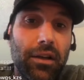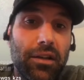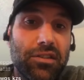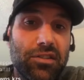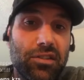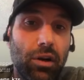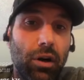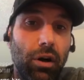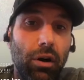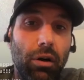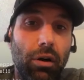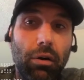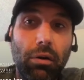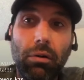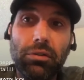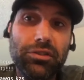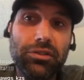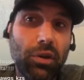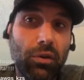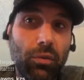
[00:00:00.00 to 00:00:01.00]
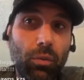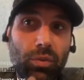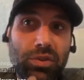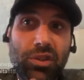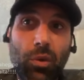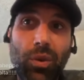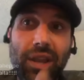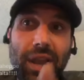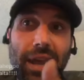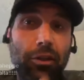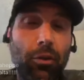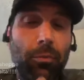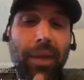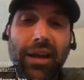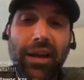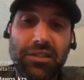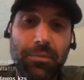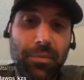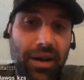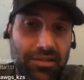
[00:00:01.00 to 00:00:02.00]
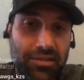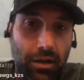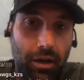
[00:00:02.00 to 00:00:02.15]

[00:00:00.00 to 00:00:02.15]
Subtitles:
So we like to maximize